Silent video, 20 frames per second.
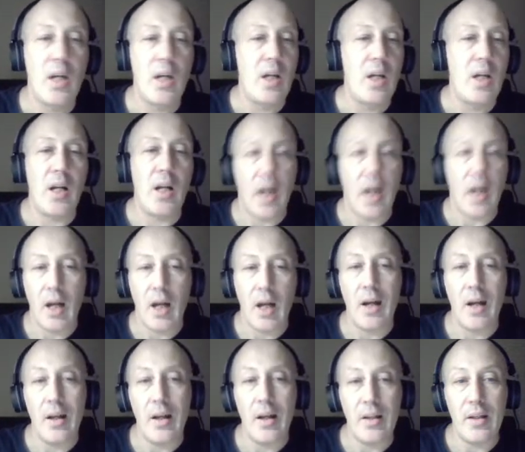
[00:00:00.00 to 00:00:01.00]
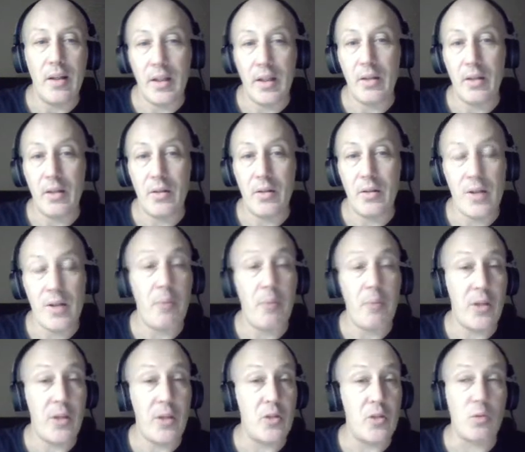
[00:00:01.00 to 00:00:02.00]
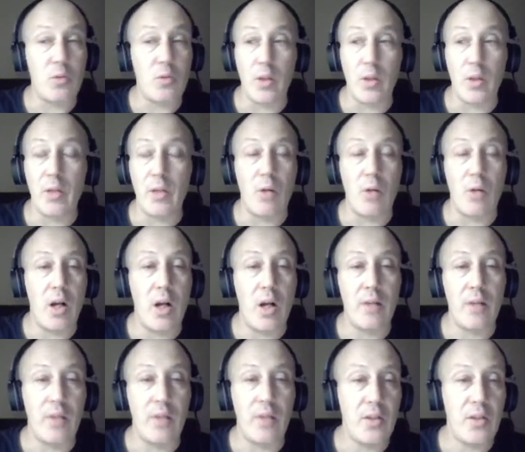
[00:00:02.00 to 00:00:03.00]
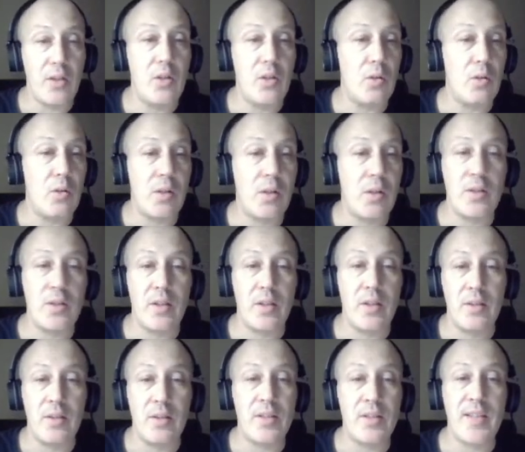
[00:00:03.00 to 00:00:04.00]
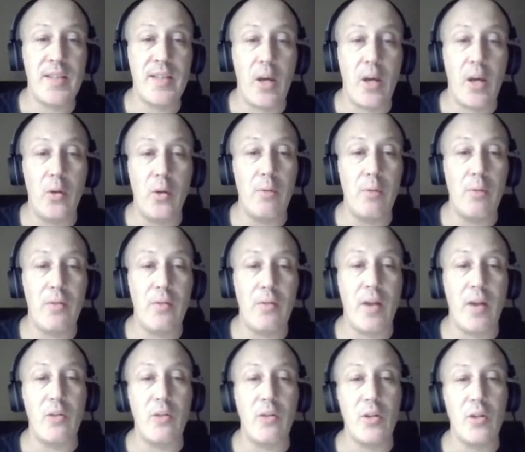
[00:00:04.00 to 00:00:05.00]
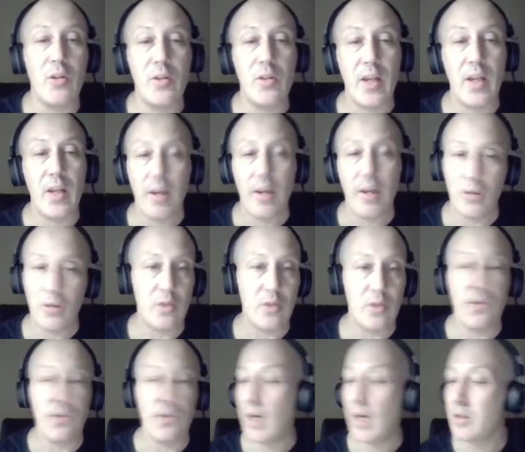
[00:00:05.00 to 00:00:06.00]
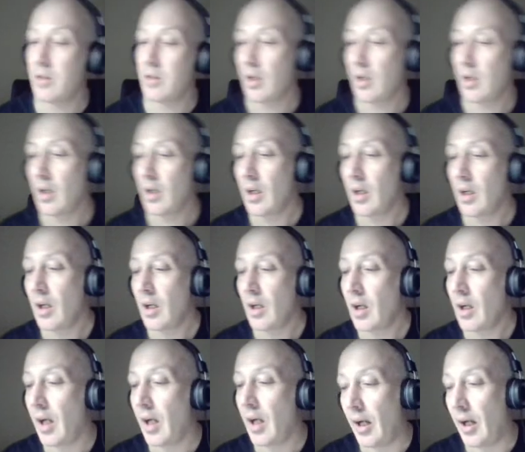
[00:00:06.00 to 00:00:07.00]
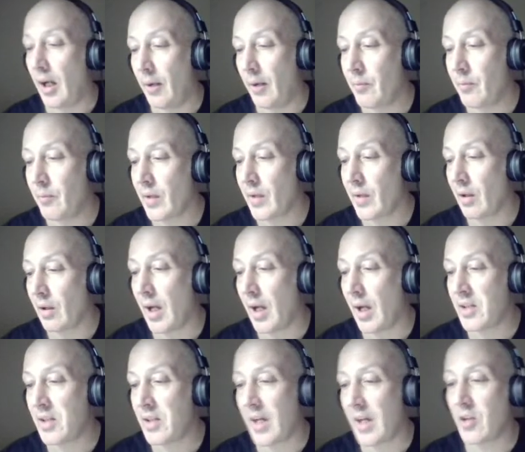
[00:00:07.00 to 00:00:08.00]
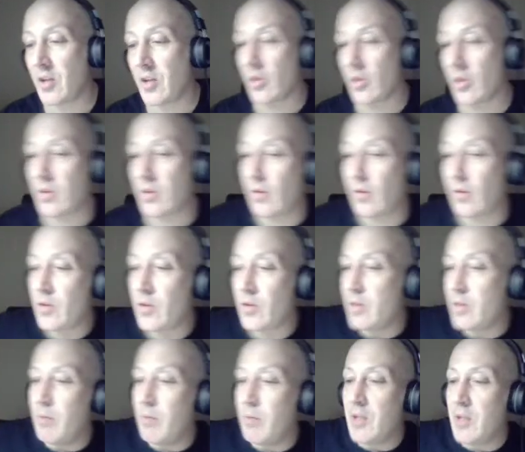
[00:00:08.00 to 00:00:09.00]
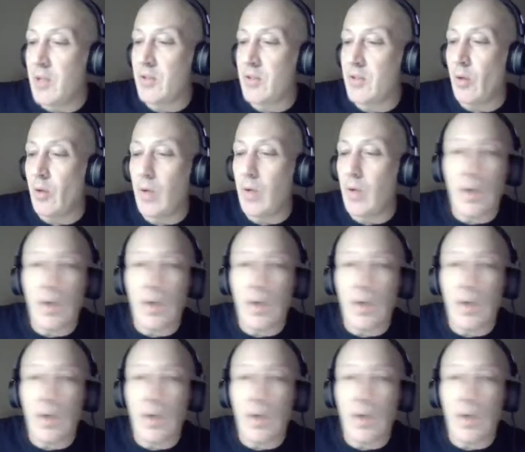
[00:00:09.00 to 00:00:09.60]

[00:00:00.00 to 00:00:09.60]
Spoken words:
Something is really wrong if they do, because it's seldom, if ever, do they ever do that. Los Angeles versus Minnesota.